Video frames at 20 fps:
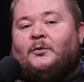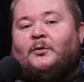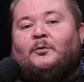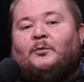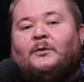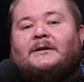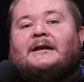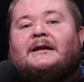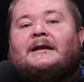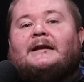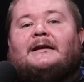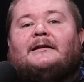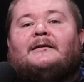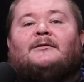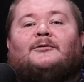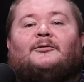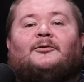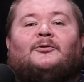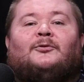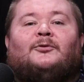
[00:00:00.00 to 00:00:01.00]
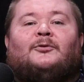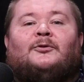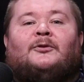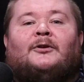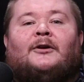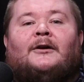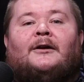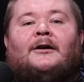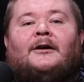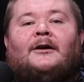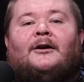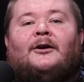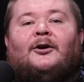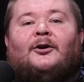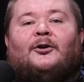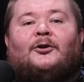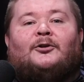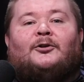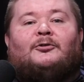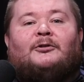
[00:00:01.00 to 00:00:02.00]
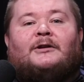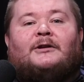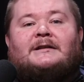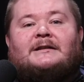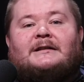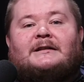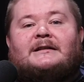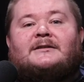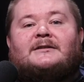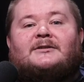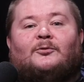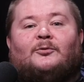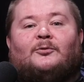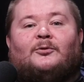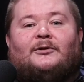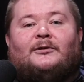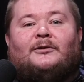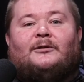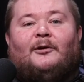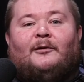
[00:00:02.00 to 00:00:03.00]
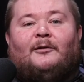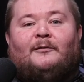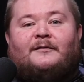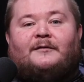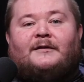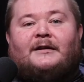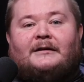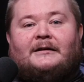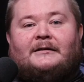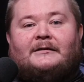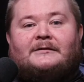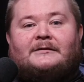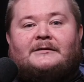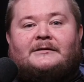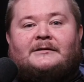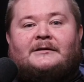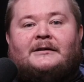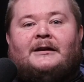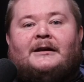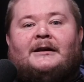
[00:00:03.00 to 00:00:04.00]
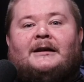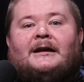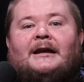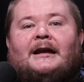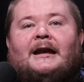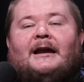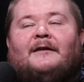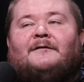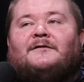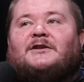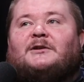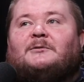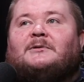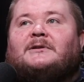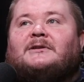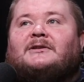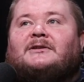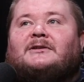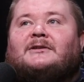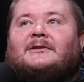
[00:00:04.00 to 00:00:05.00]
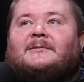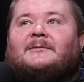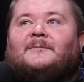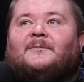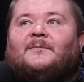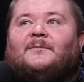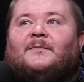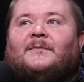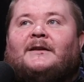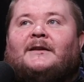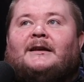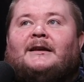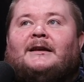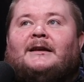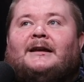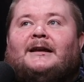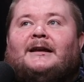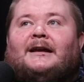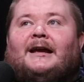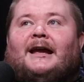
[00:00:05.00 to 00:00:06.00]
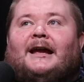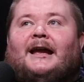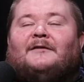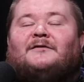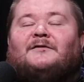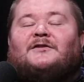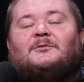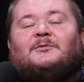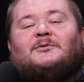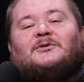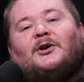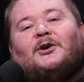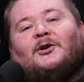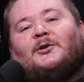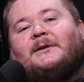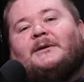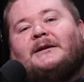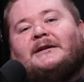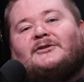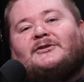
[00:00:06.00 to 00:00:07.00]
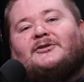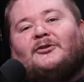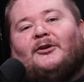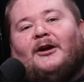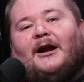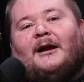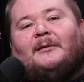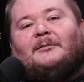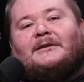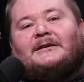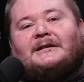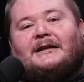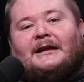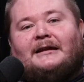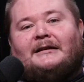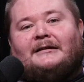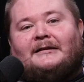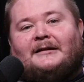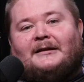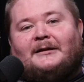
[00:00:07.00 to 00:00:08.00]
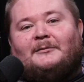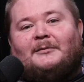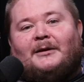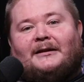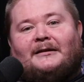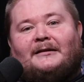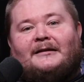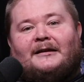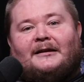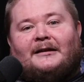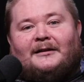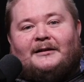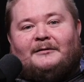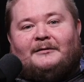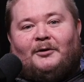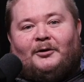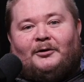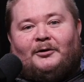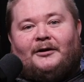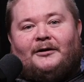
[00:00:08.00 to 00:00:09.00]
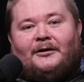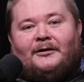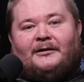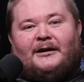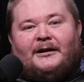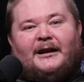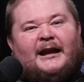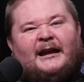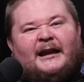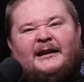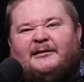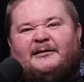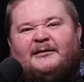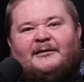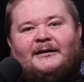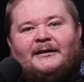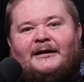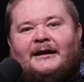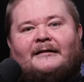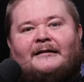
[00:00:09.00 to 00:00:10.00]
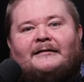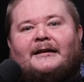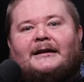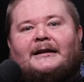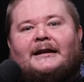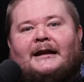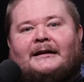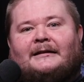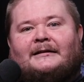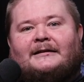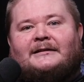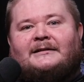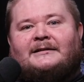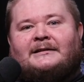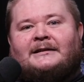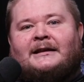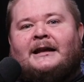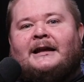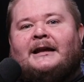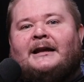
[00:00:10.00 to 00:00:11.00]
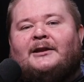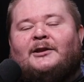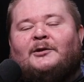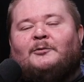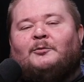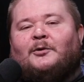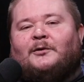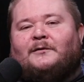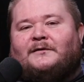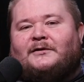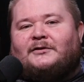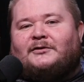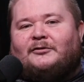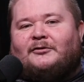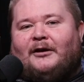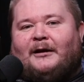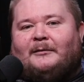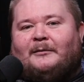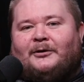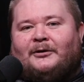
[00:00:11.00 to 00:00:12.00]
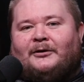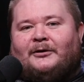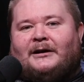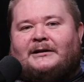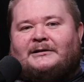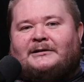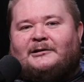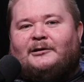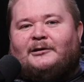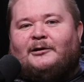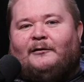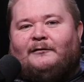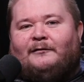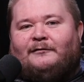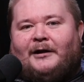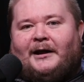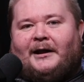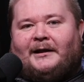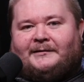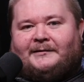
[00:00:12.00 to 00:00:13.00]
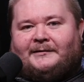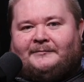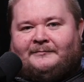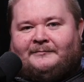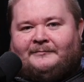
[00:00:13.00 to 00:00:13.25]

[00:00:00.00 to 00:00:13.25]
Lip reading: We'll take you through her crazy, sordid love tales. If she was going to be described as anything by the Daily Mirror in the 1990s, they would have described her as a love rat.